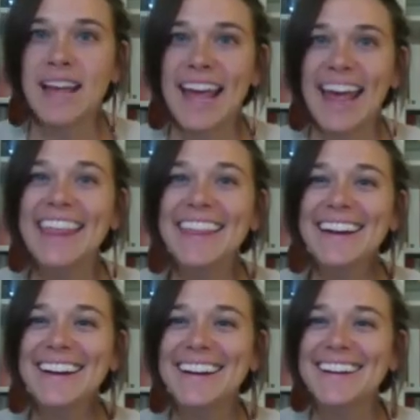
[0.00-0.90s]
Hey
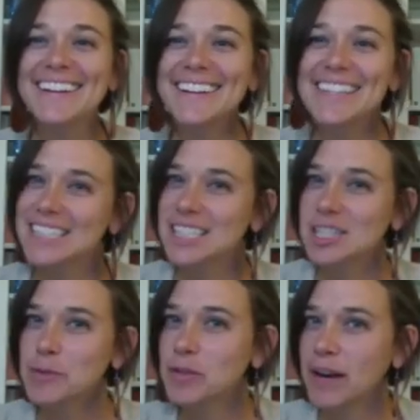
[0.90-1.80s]
there, it's
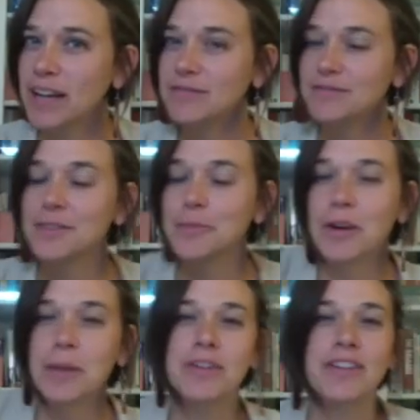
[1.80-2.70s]
Elizabeth O'Brien from
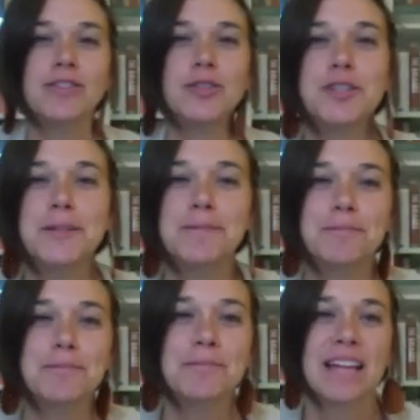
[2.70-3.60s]
Grammar Revolution.
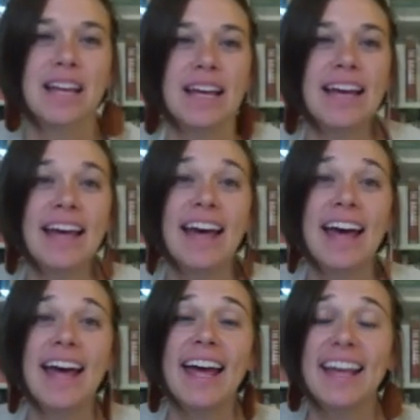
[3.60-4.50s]

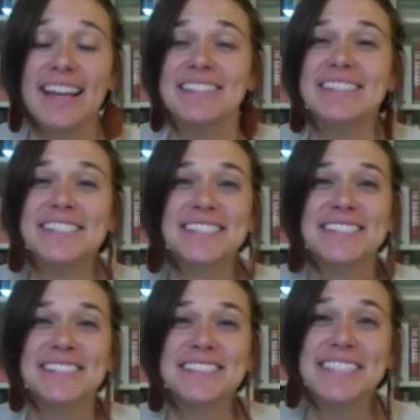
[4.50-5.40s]
And
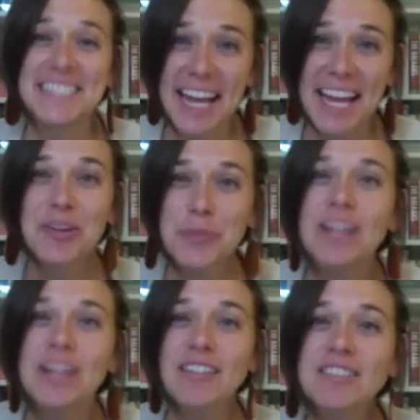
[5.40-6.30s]
today
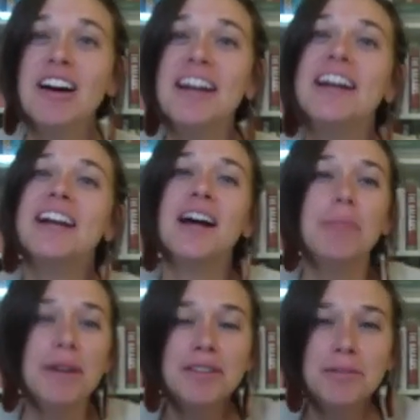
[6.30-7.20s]
we are talking
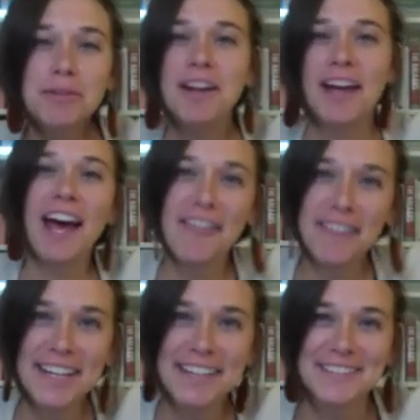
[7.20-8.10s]
about the word
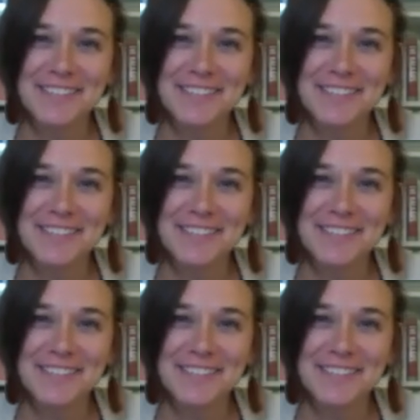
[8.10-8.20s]
having.